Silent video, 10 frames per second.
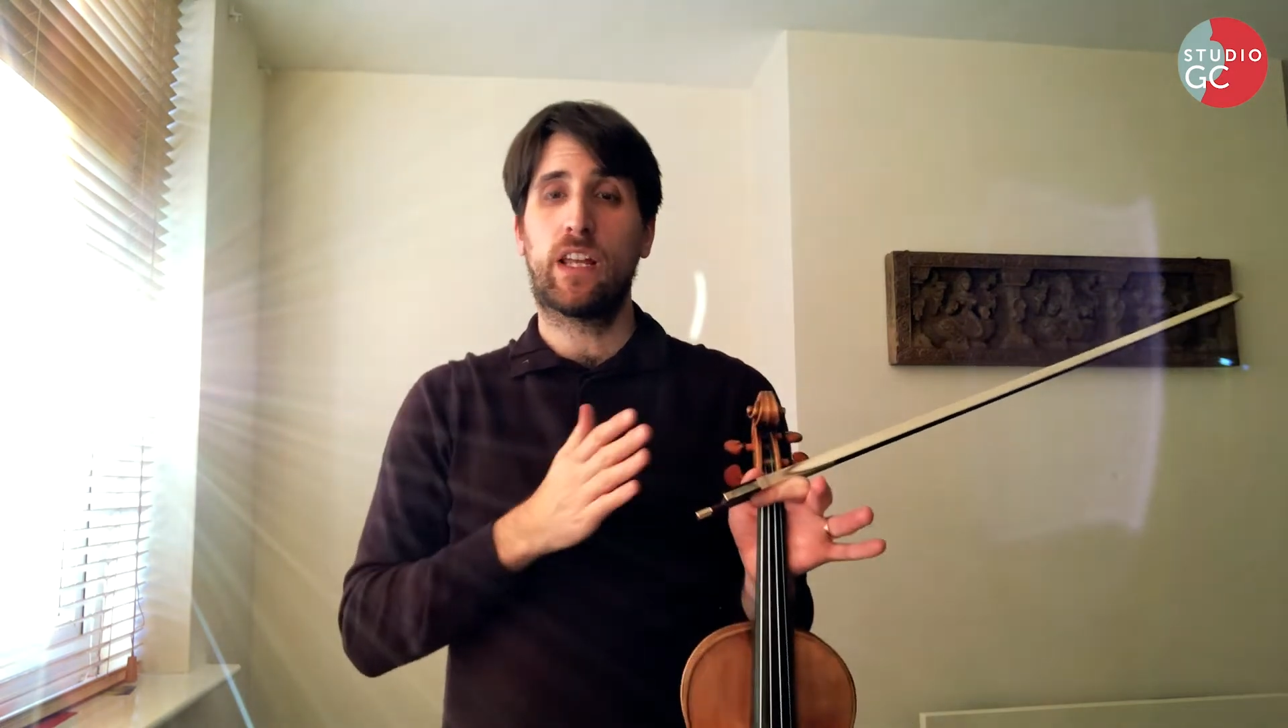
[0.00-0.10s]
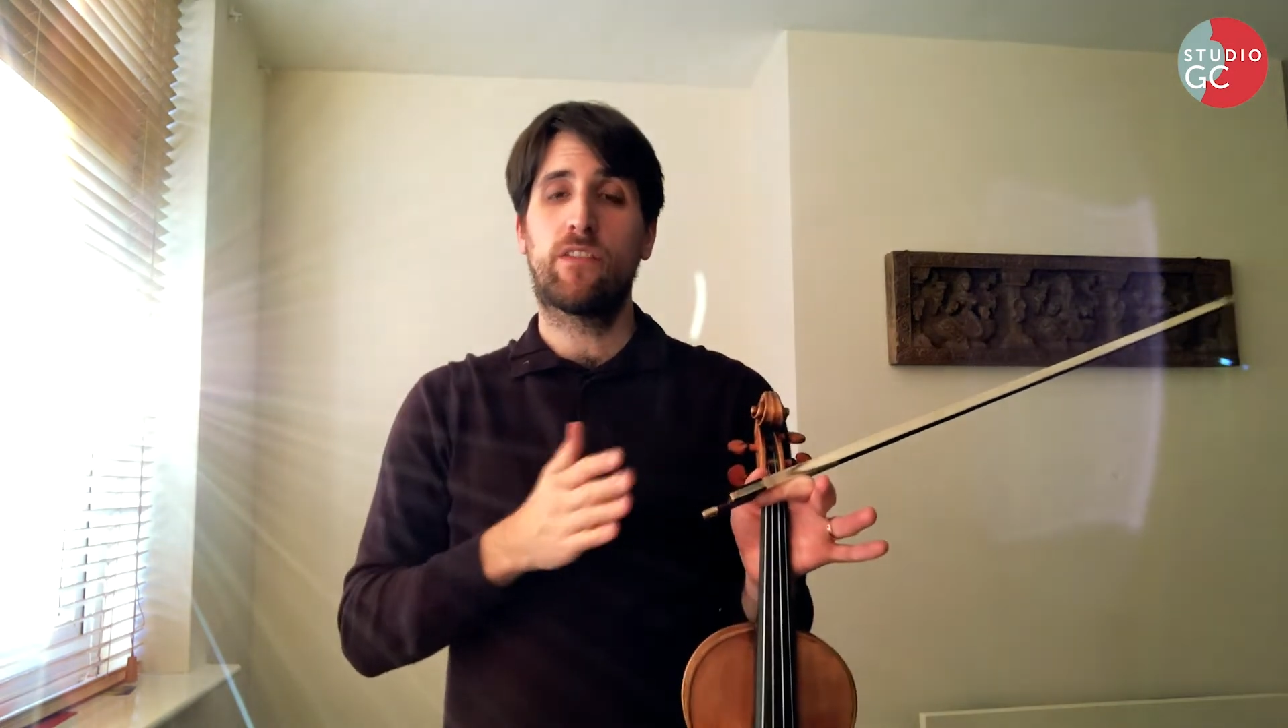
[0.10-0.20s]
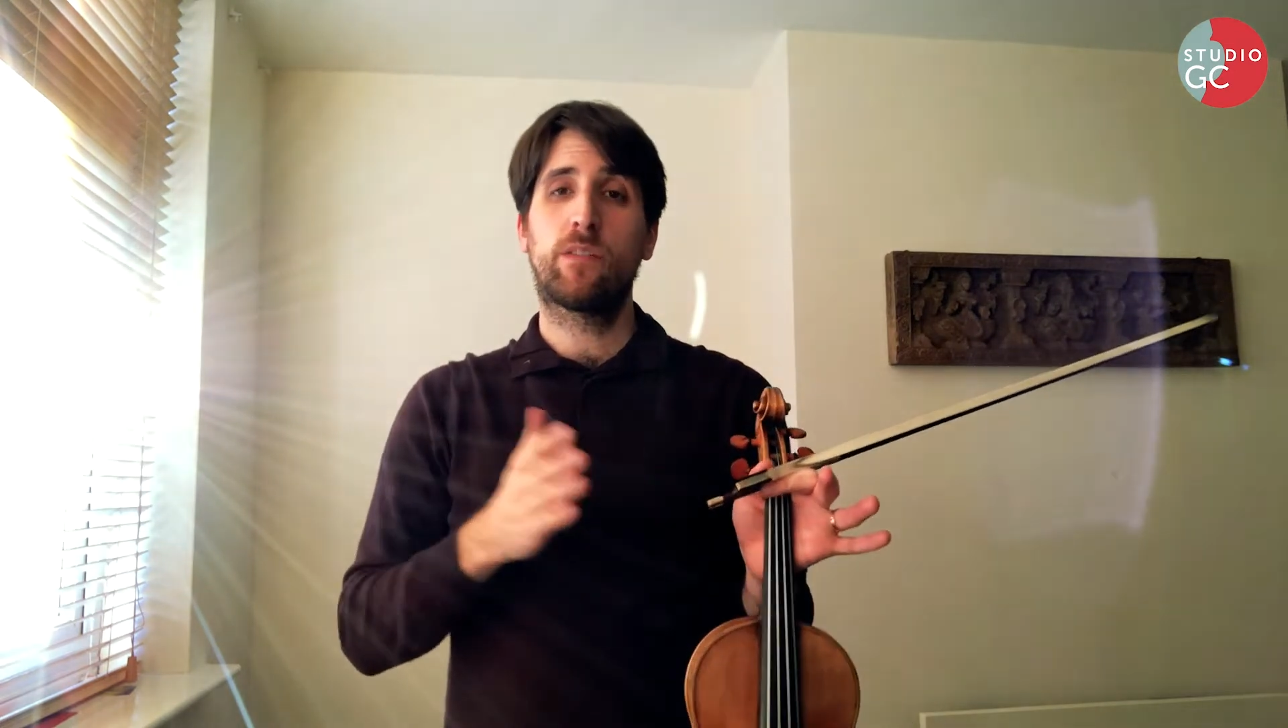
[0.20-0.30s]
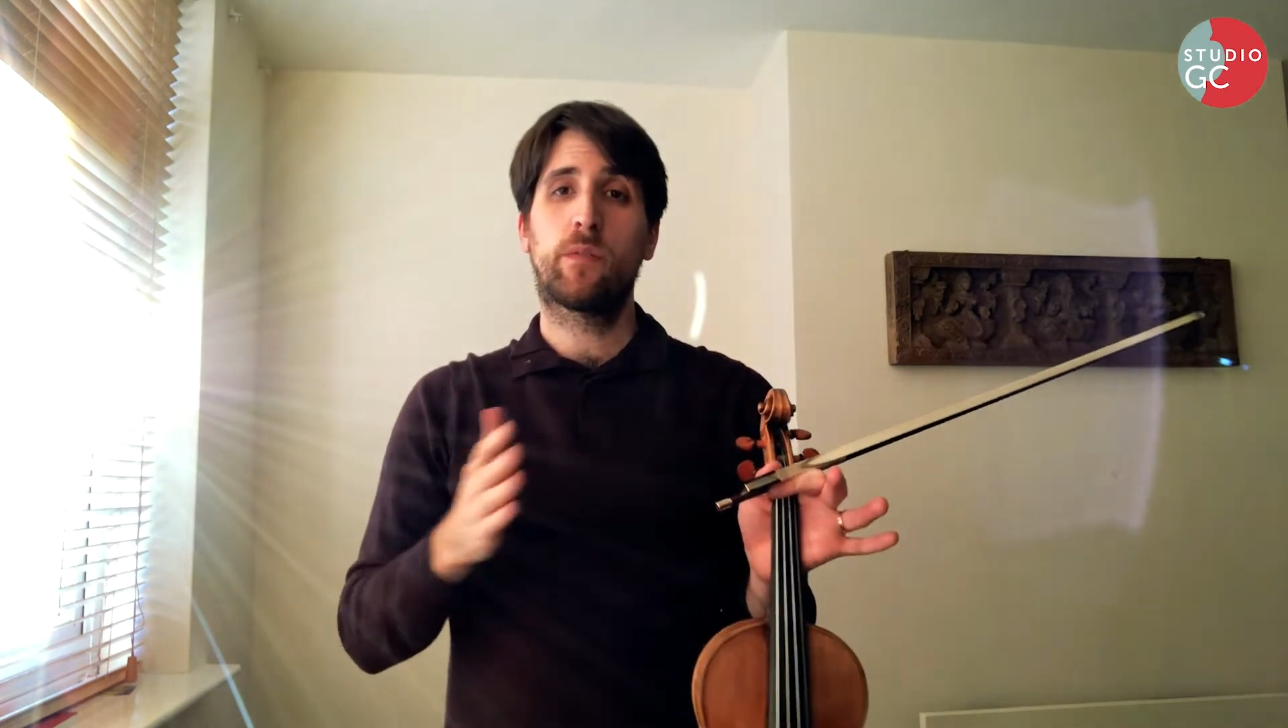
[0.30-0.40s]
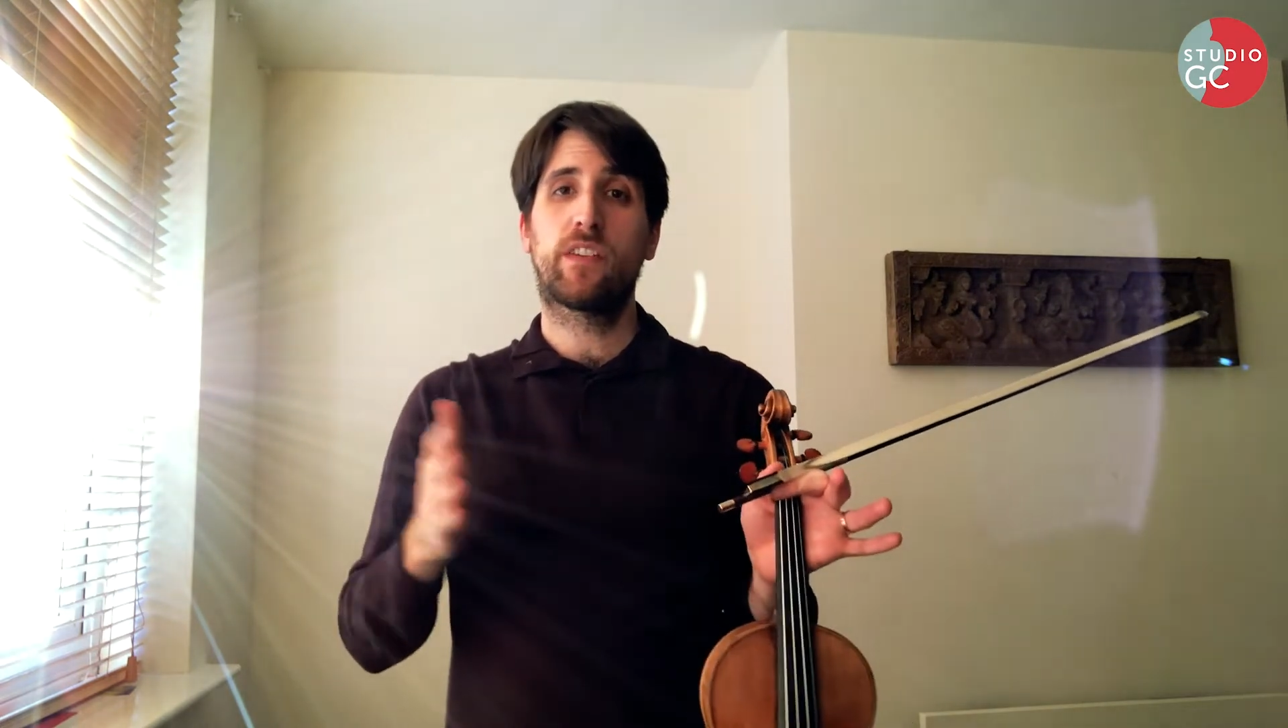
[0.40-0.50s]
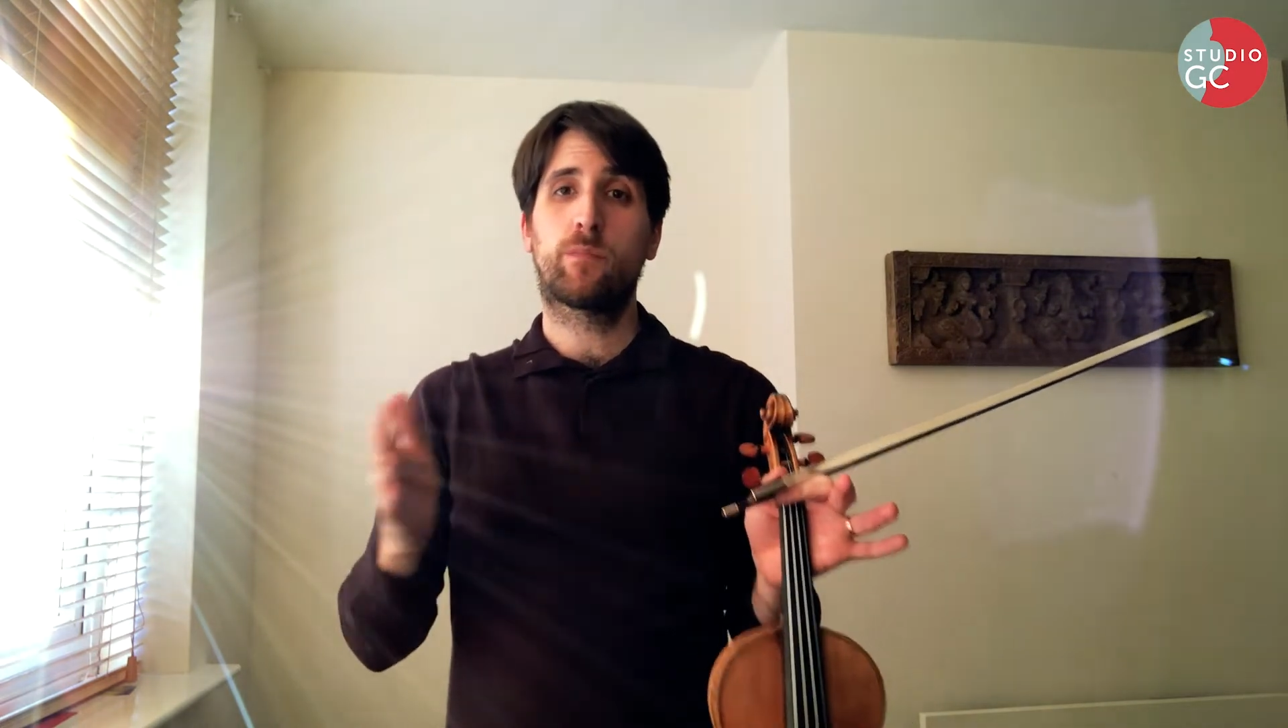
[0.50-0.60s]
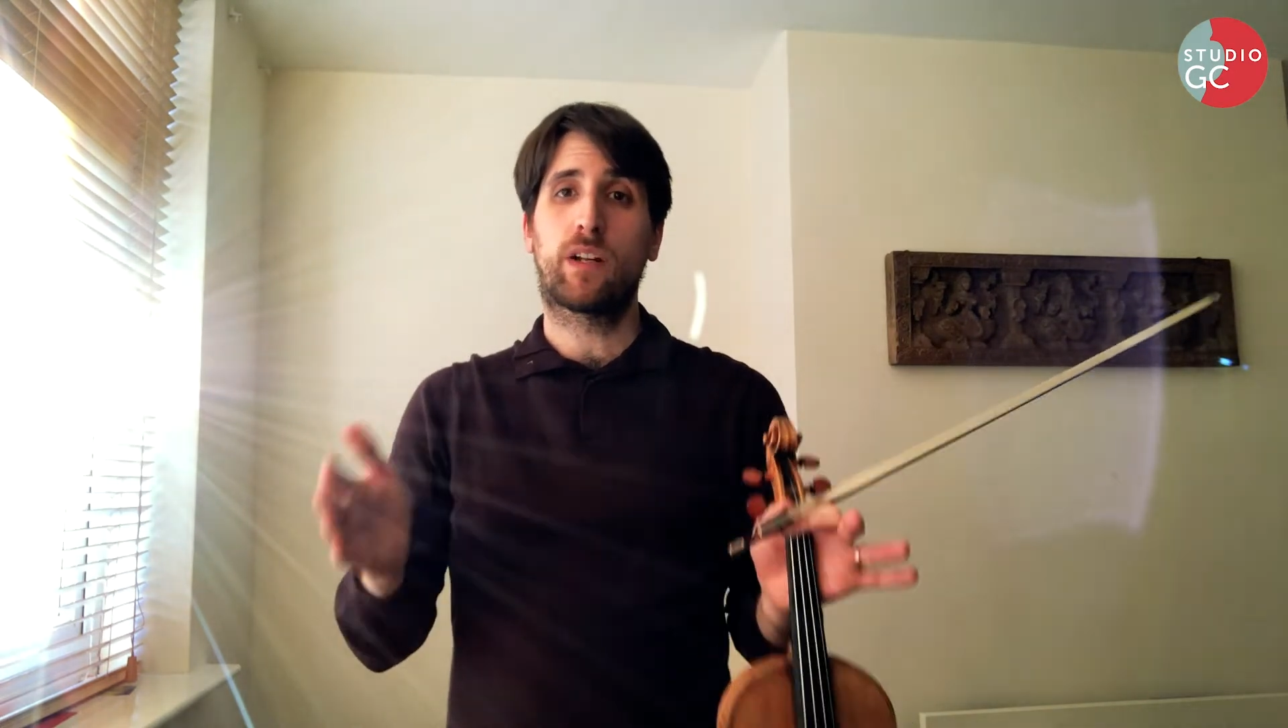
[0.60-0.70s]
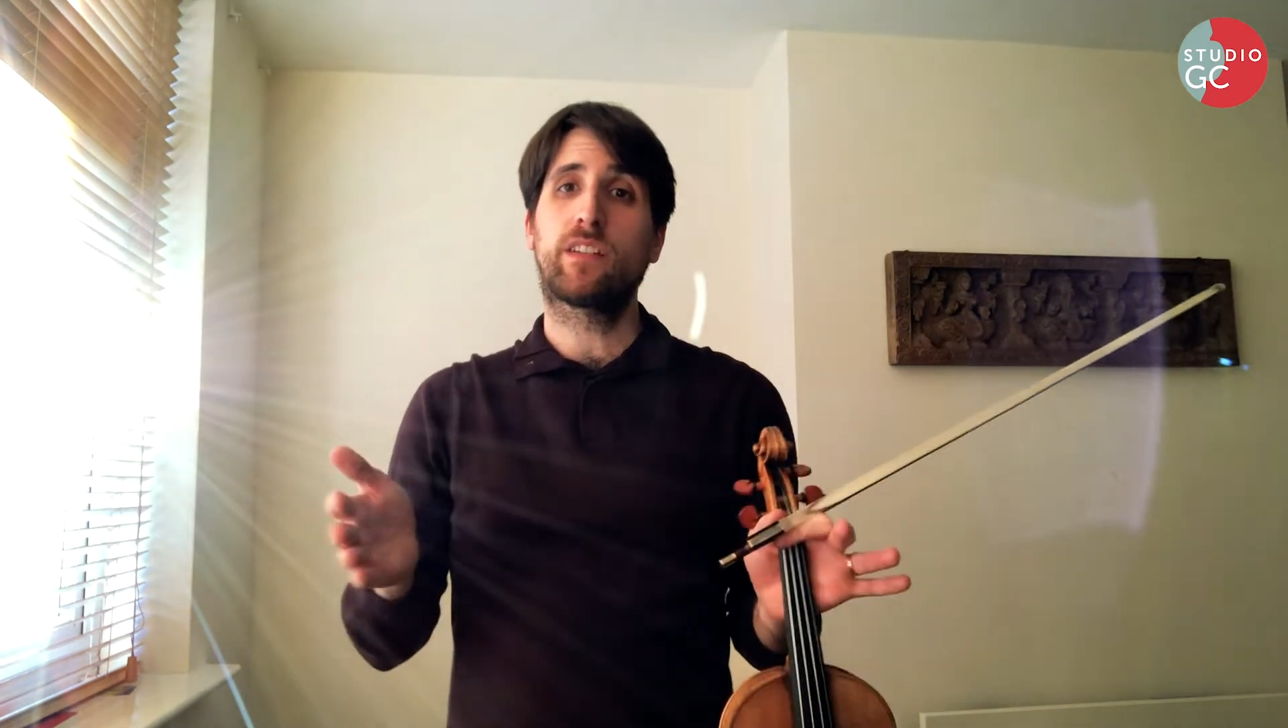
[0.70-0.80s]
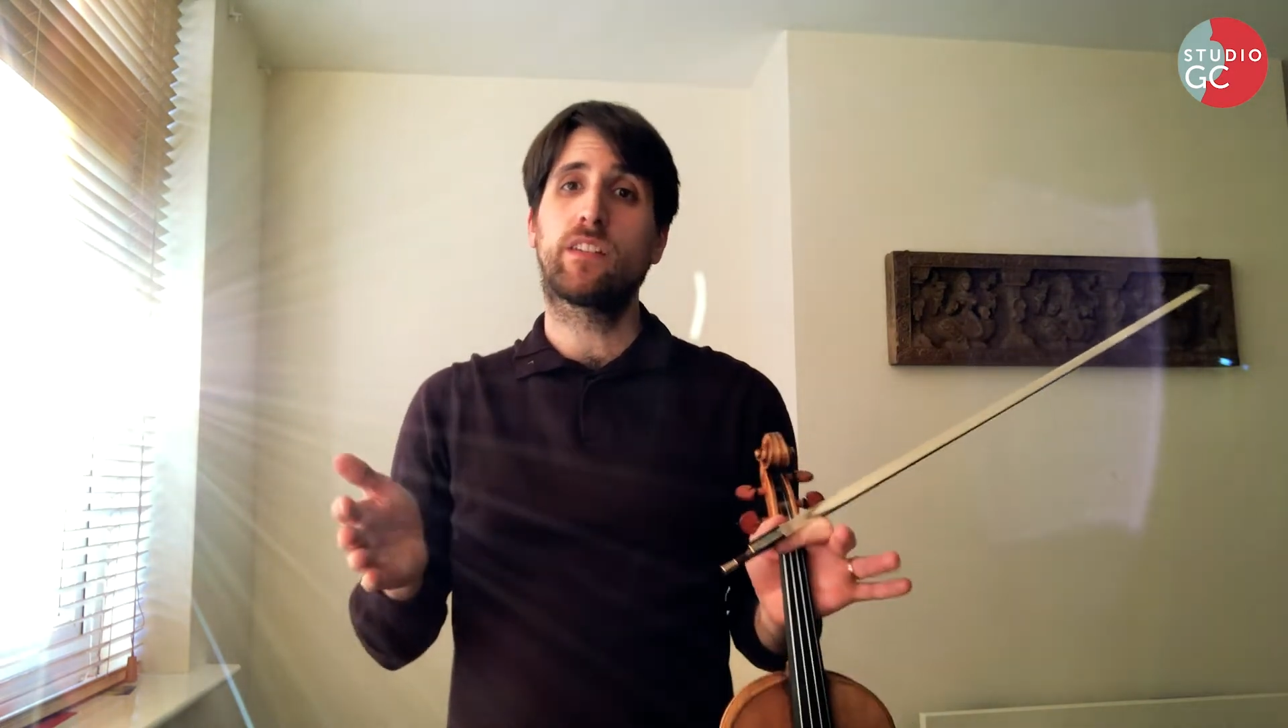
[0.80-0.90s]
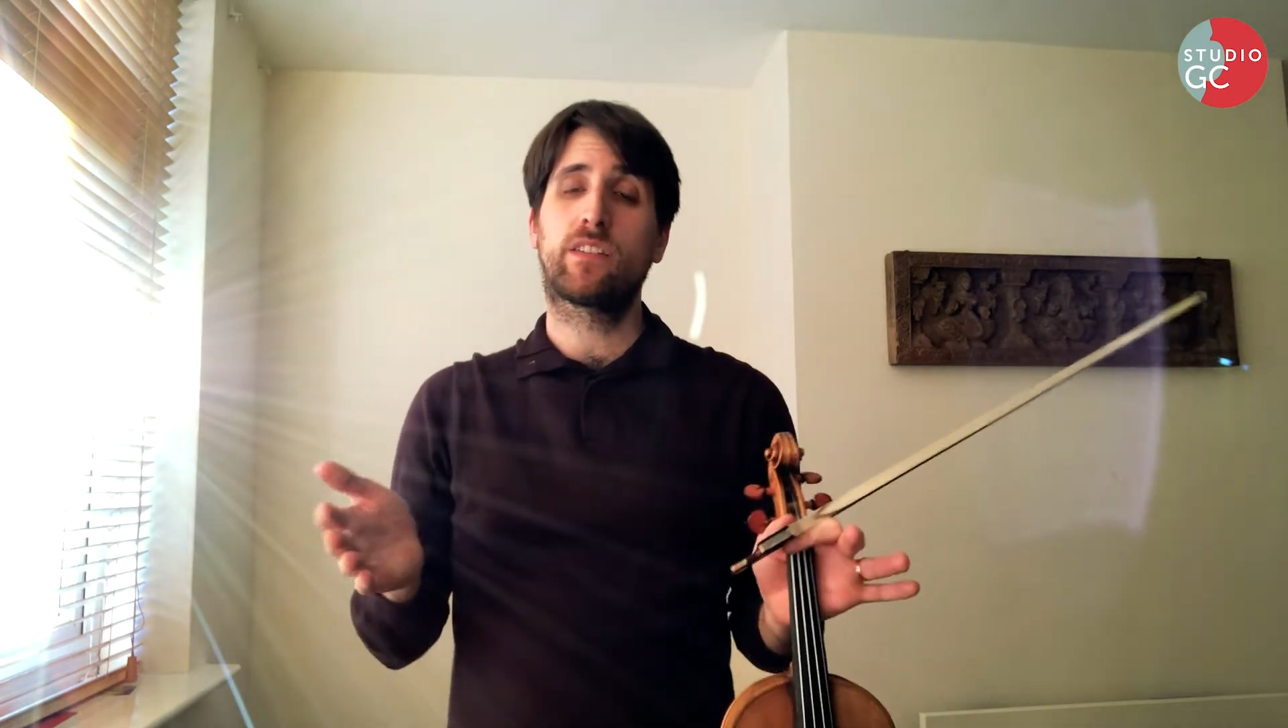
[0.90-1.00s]
everybody's
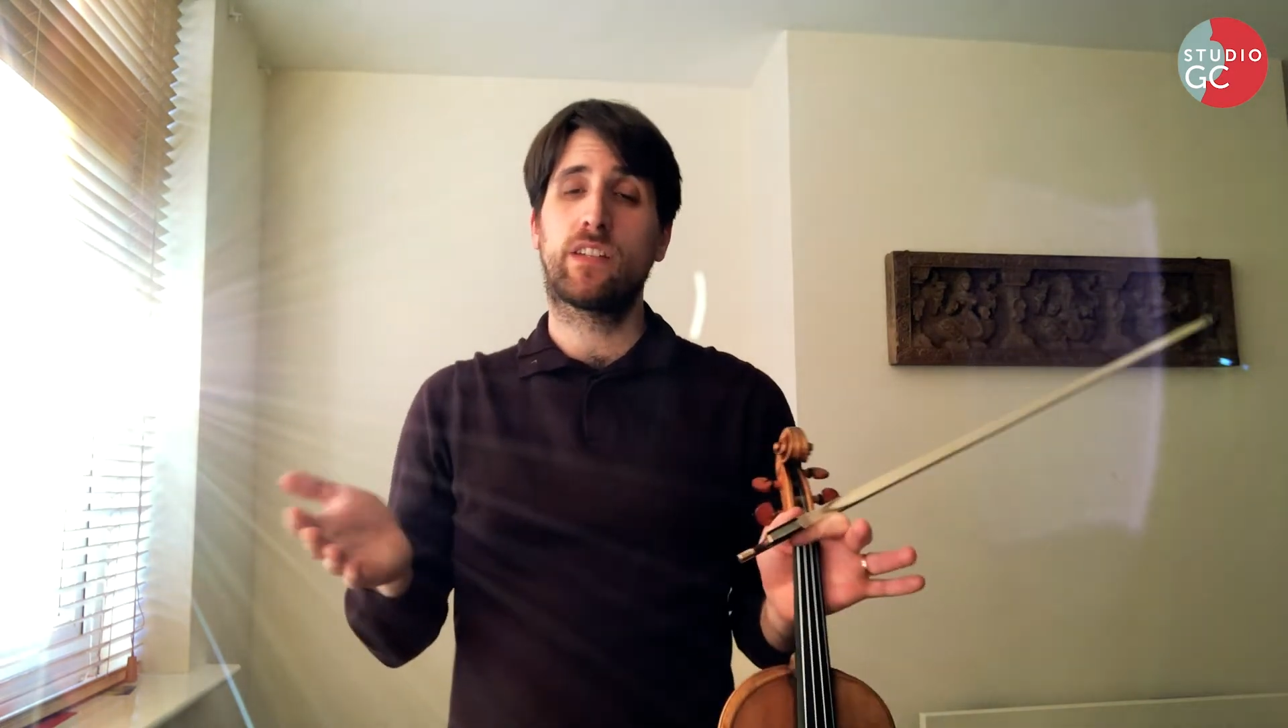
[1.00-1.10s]
practice